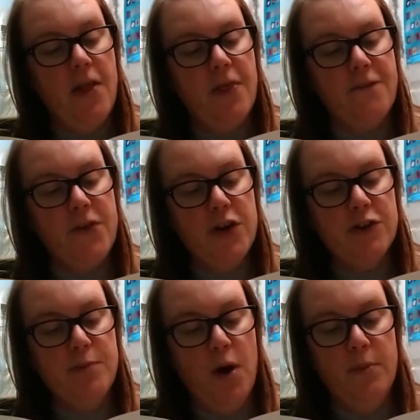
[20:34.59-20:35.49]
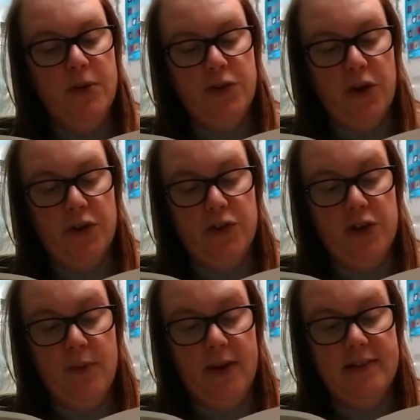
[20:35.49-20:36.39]
The first moment or
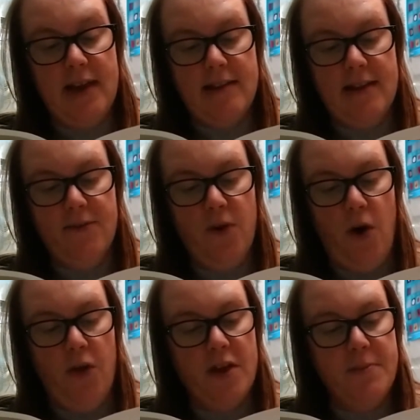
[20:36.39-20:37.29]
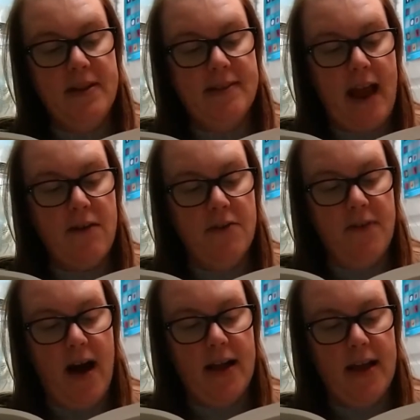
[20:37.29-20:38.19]
two on setting forth had been
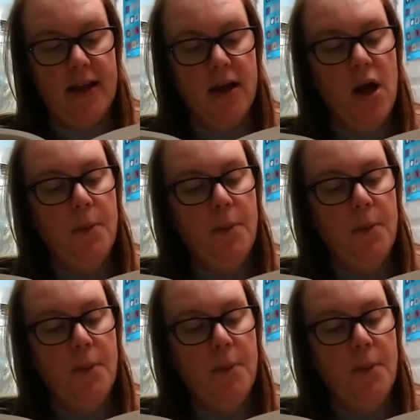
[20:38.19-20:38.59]
terrifying,